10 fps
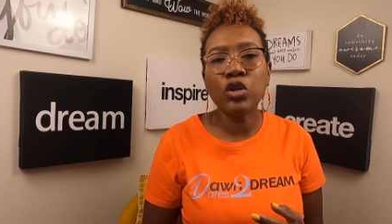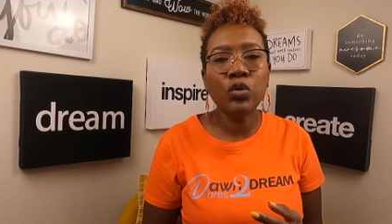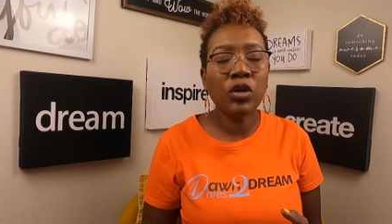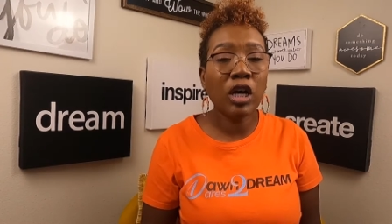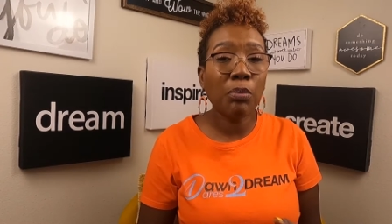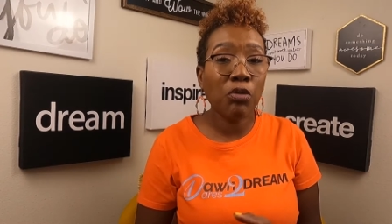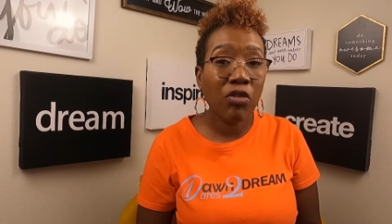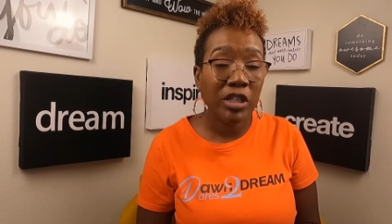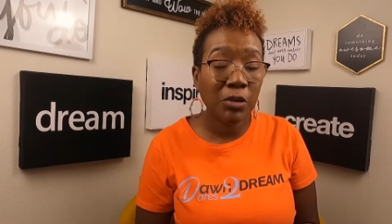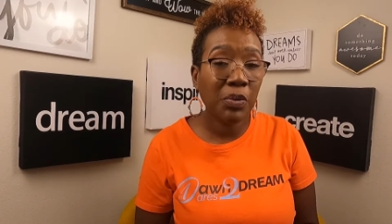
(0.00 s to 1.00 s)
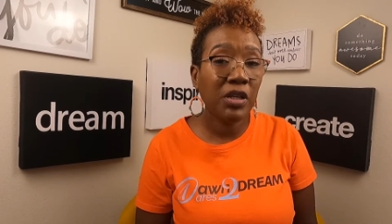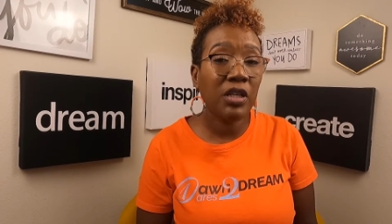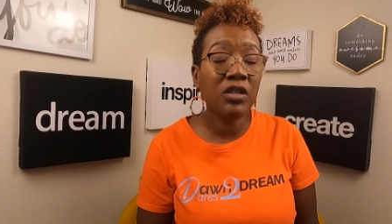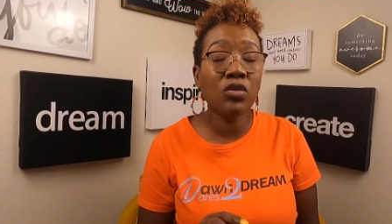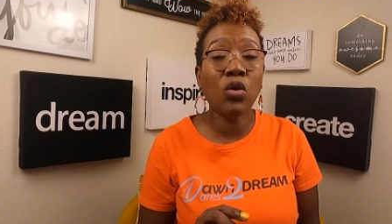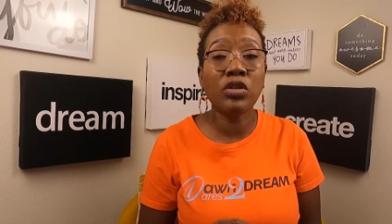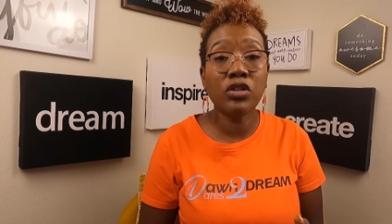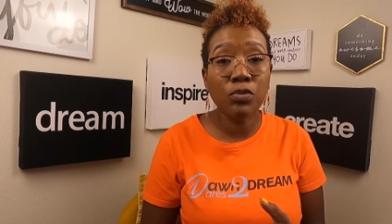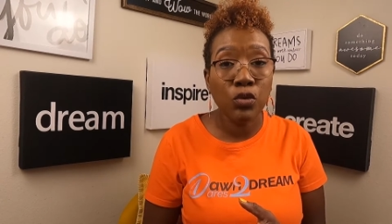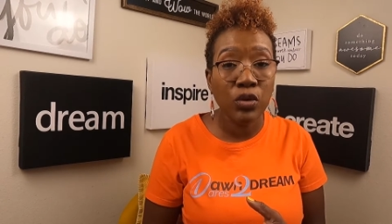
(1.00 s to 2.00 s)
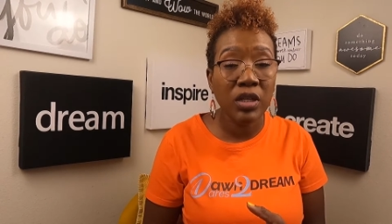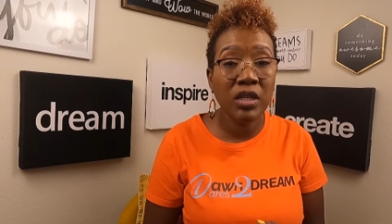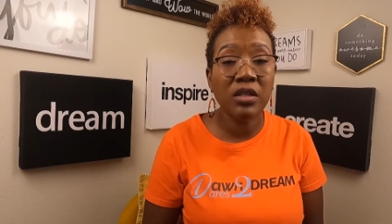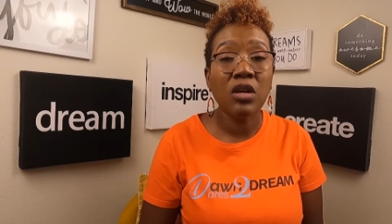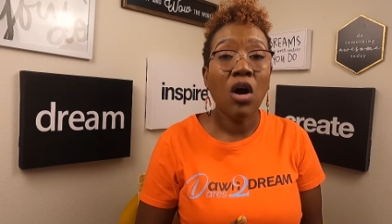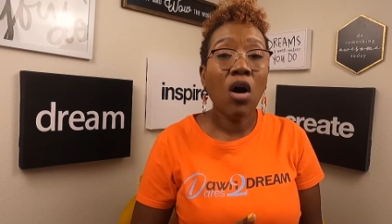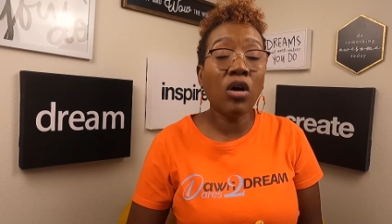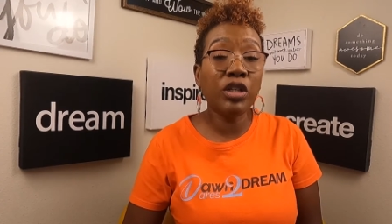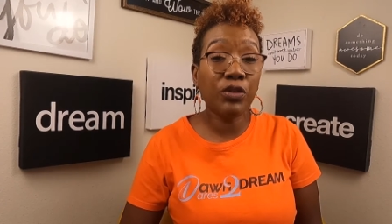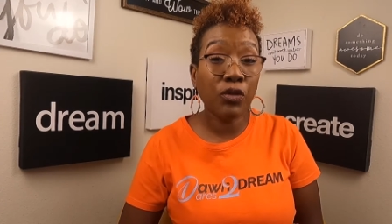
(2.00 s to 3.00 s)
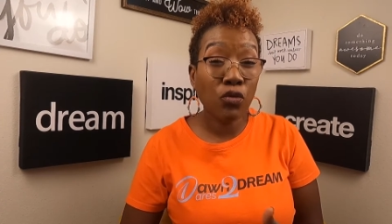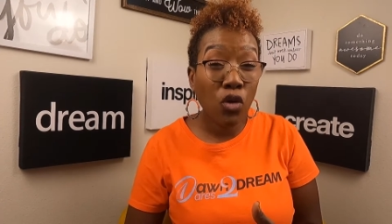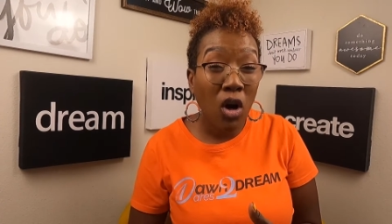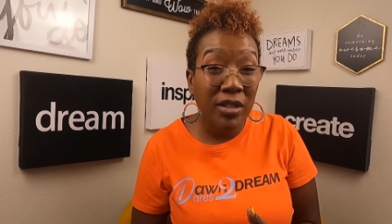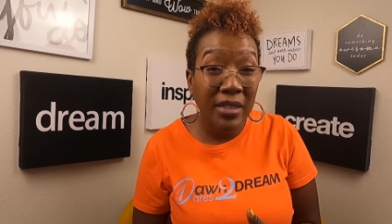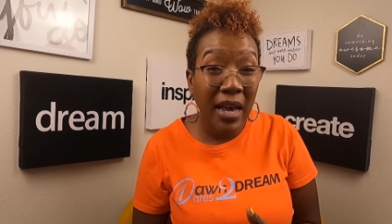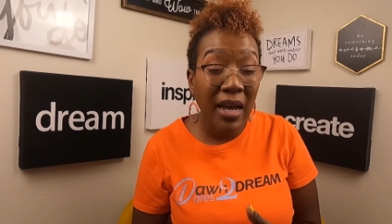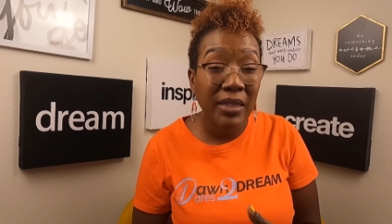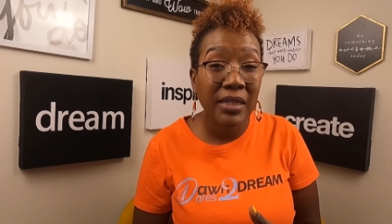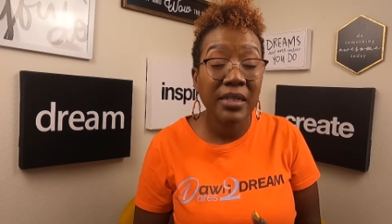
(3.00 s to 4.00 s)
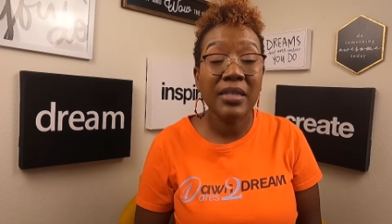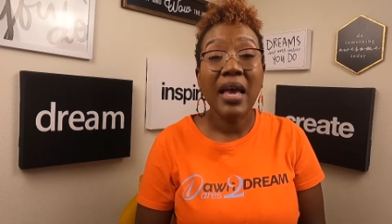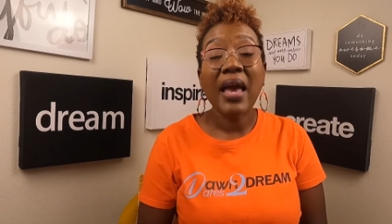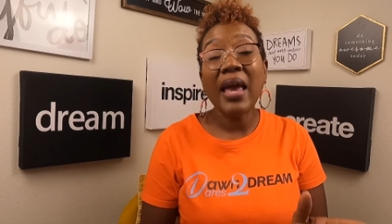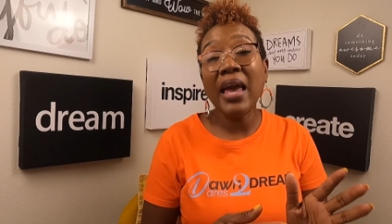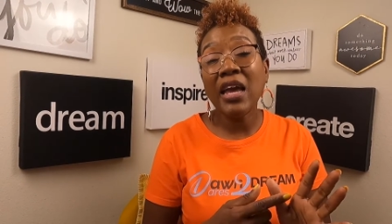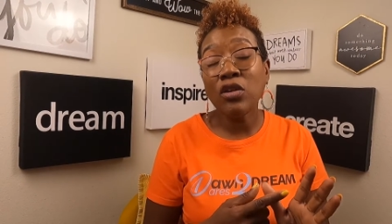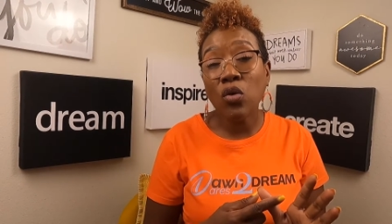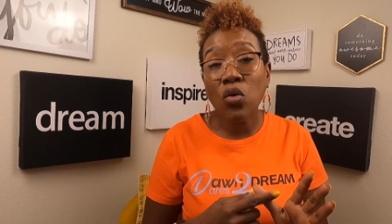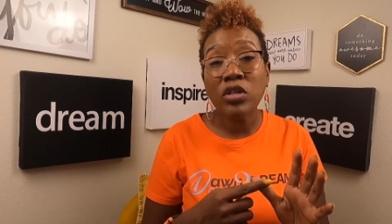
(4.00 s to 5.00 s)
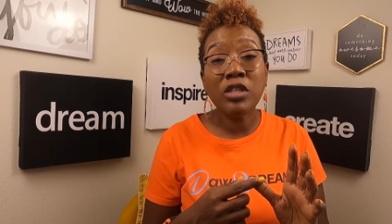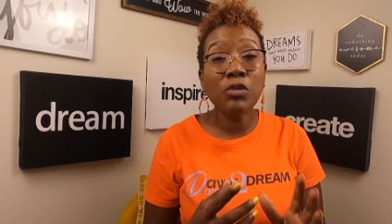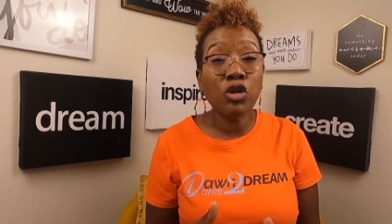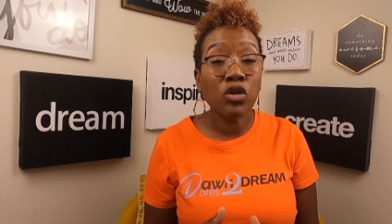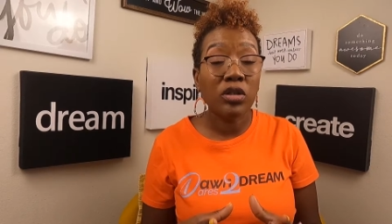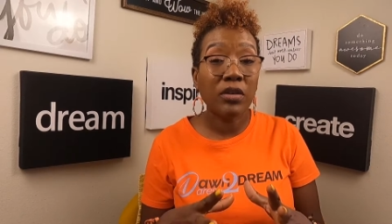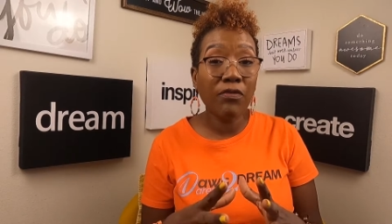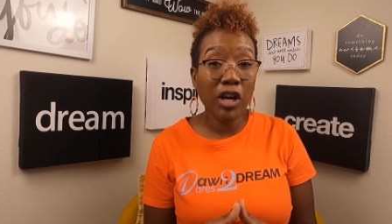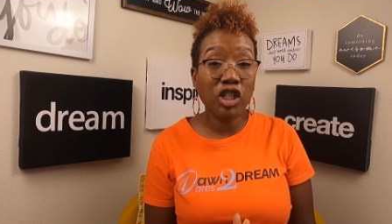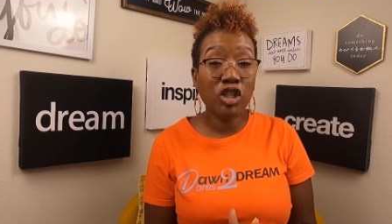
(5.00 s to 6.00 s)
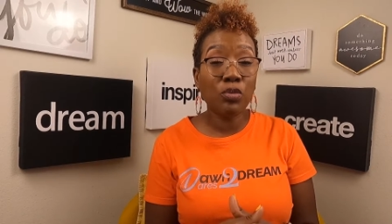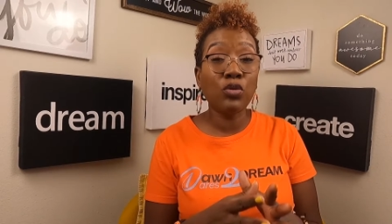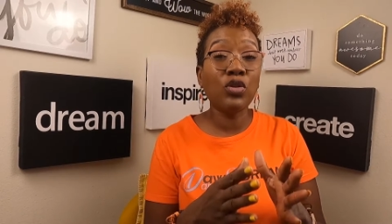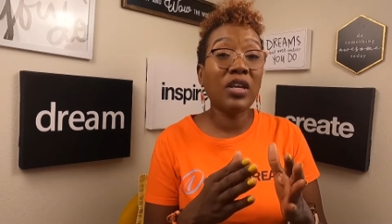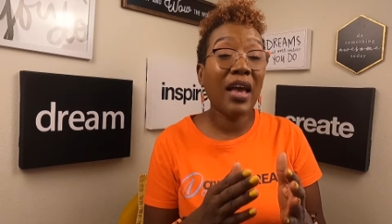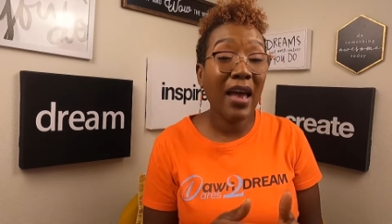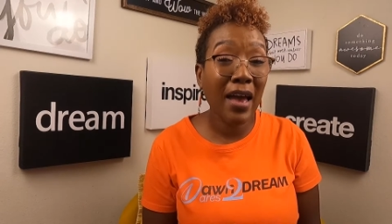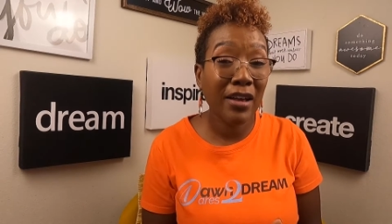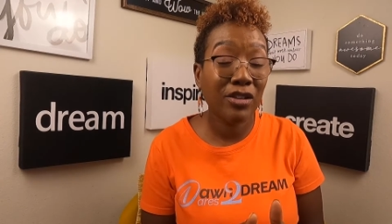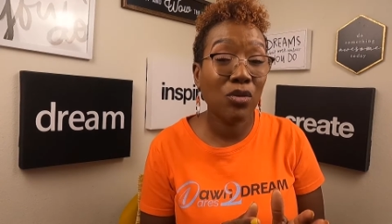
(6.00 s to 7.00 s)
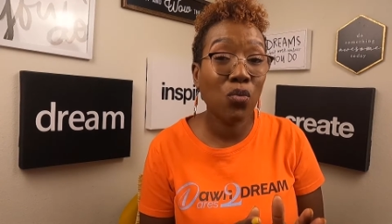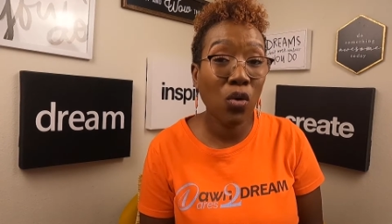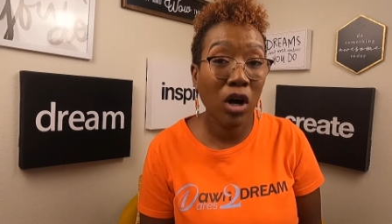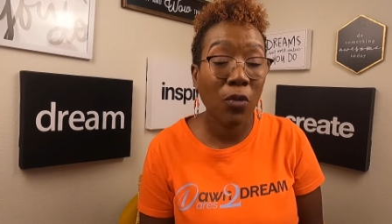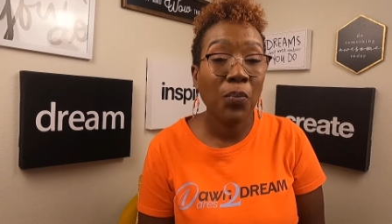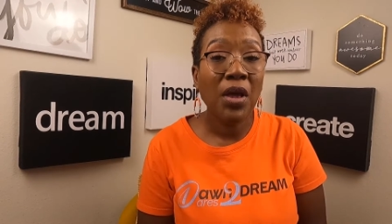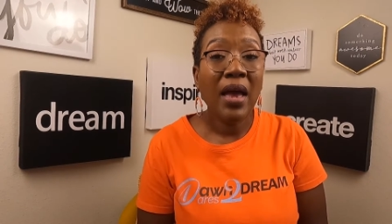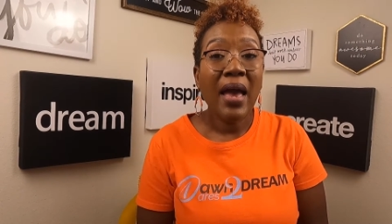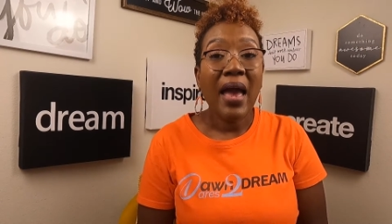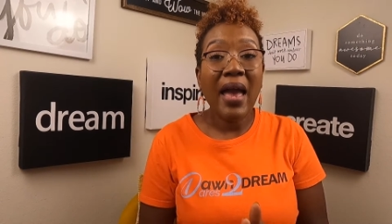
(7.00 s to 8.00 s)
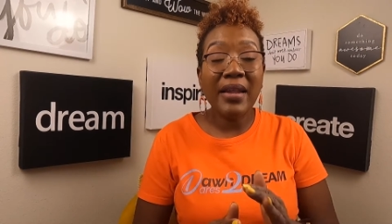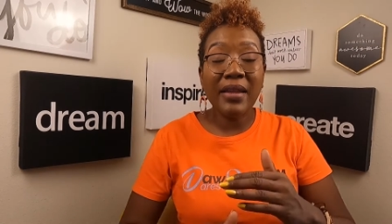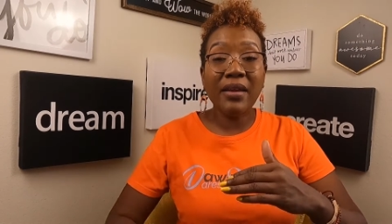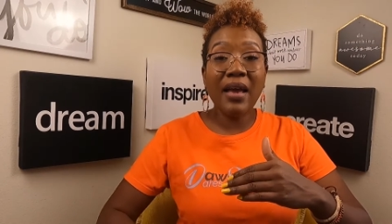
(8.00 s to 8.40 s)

you a couple recipes on smoothies, on different raw salads, and on some cooked vegetables as well. And